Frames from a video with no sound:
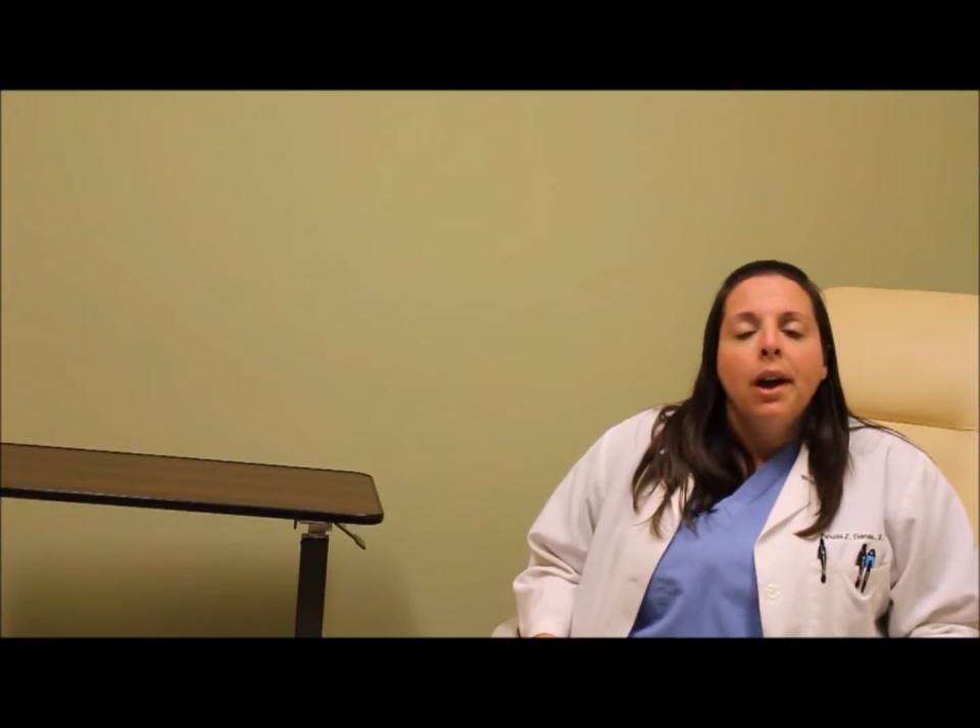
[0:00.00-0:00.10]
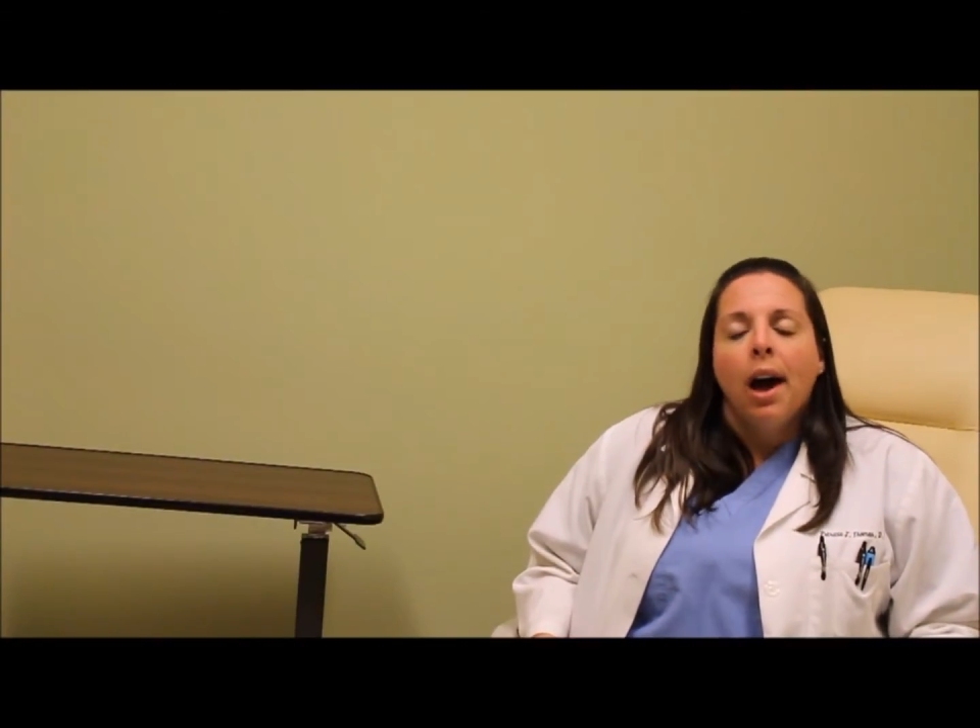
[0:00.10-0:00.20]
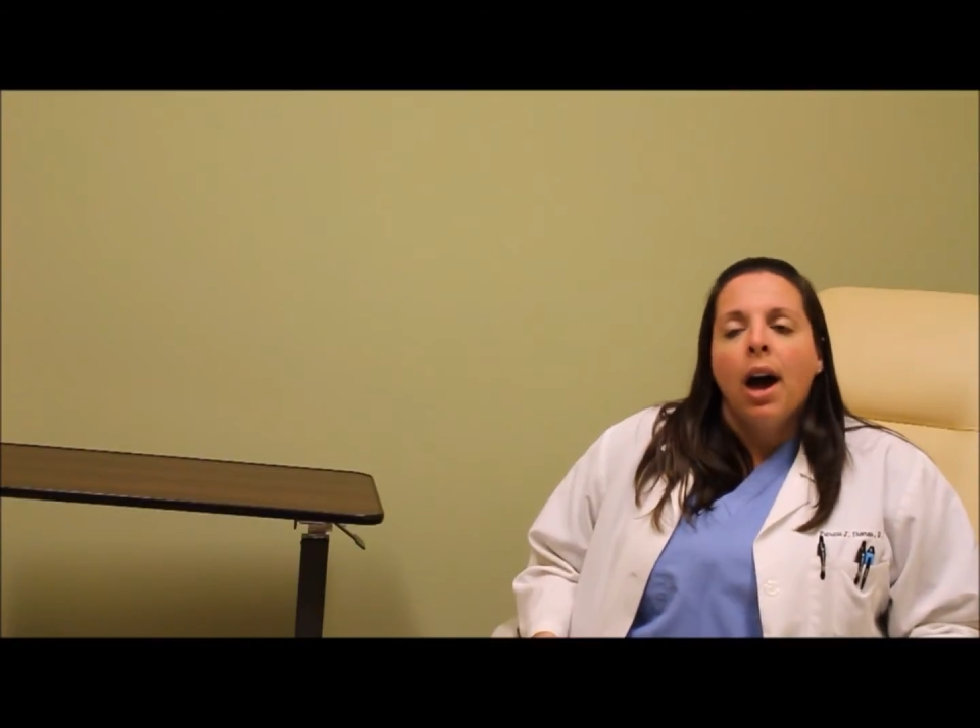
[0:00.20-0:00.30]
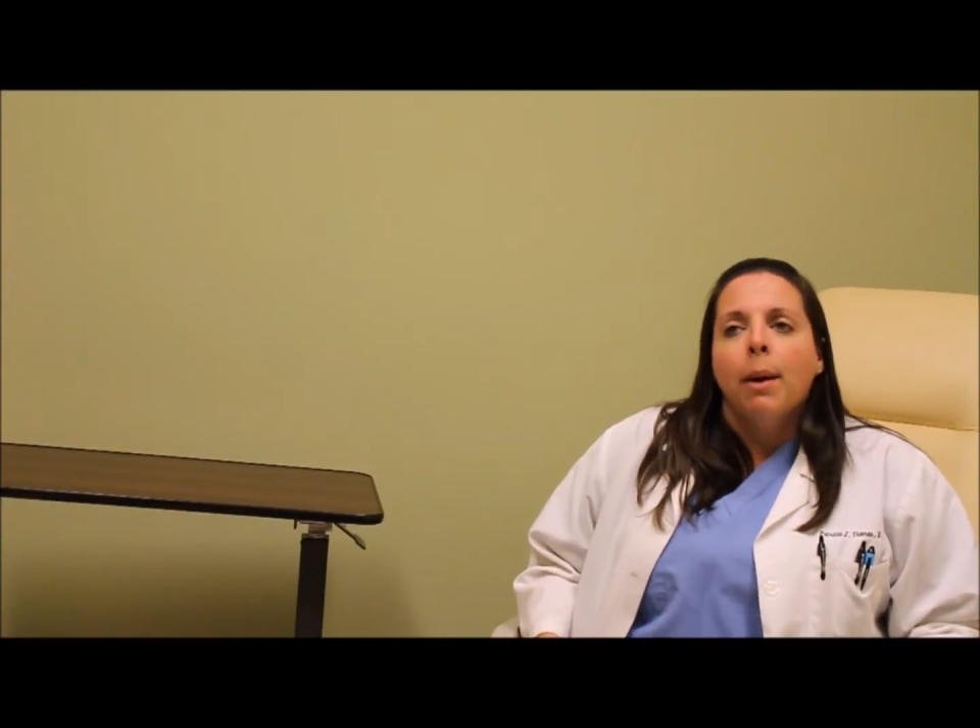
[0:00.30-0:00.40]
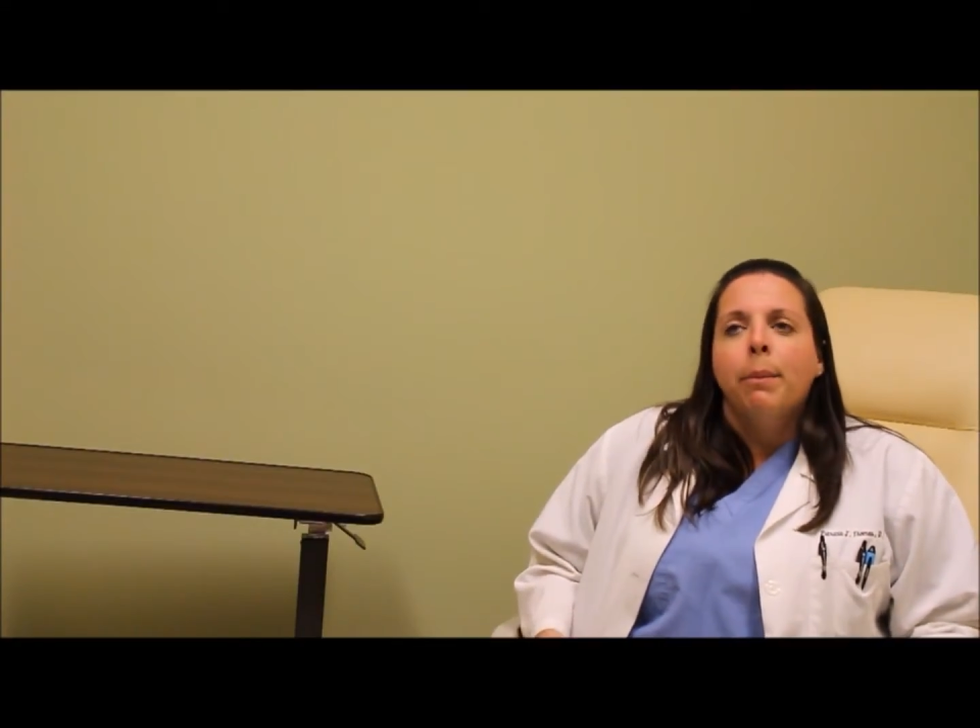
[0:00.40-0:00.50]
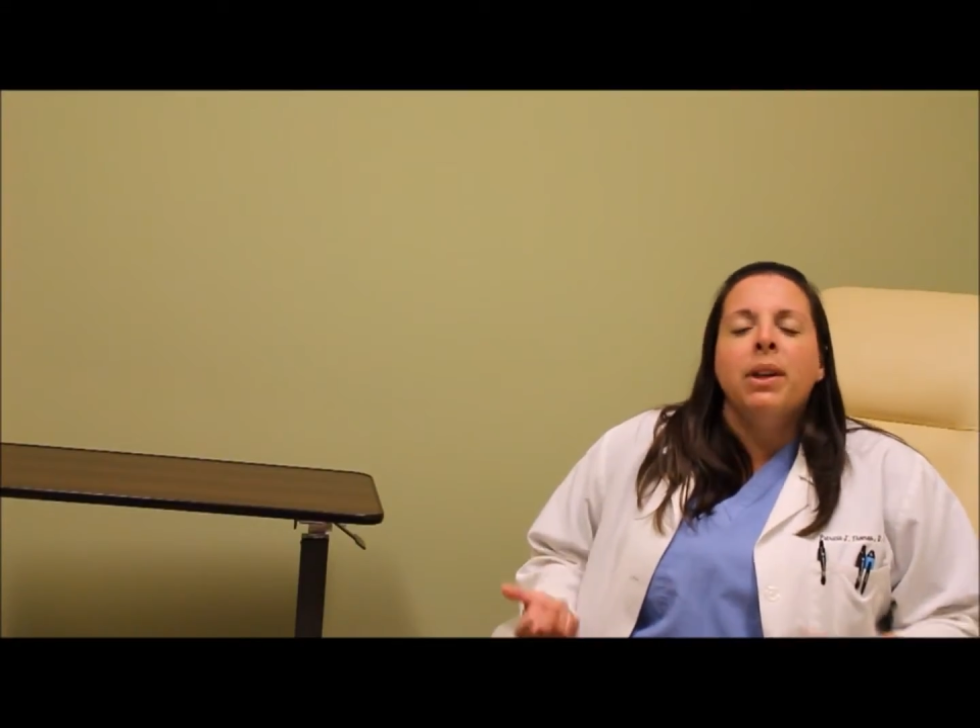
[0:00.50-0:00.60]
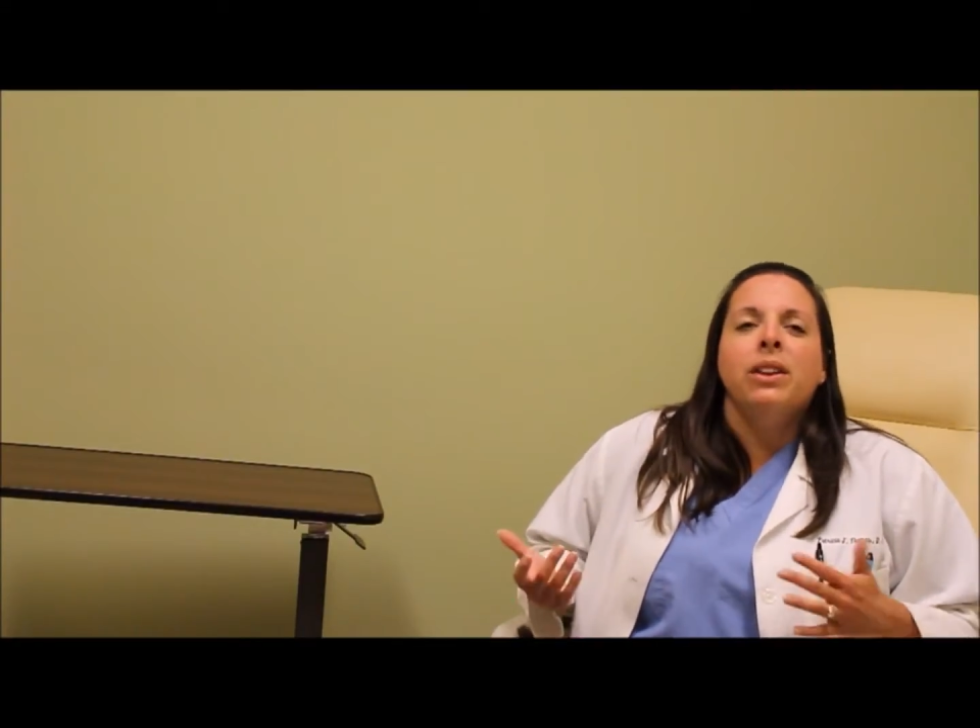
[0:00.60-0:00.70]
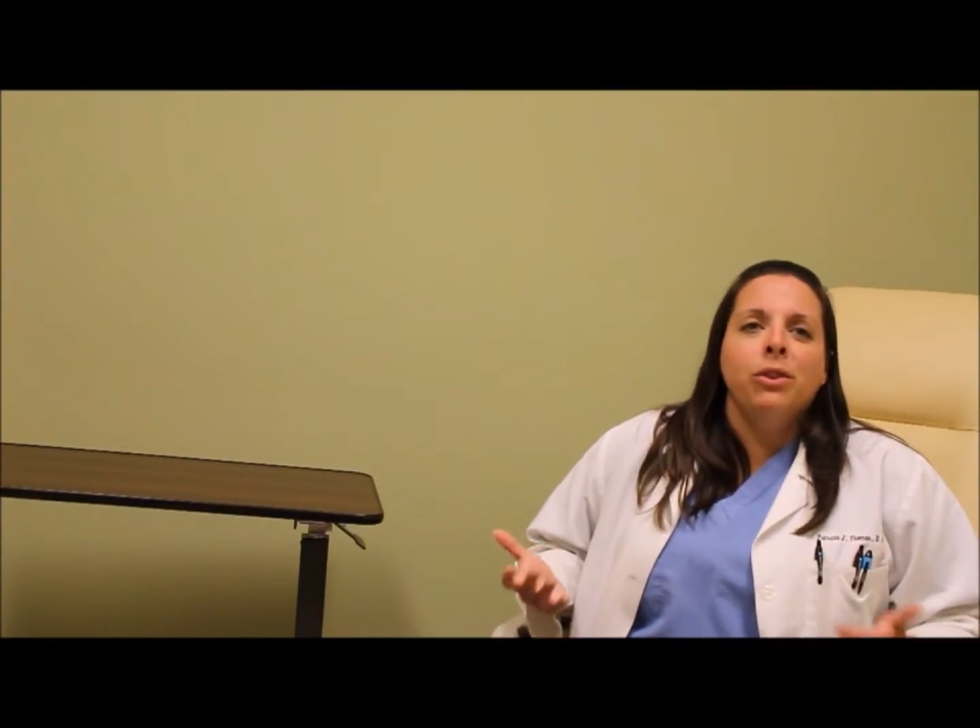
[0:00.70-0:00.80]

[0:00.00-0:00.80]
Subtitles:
but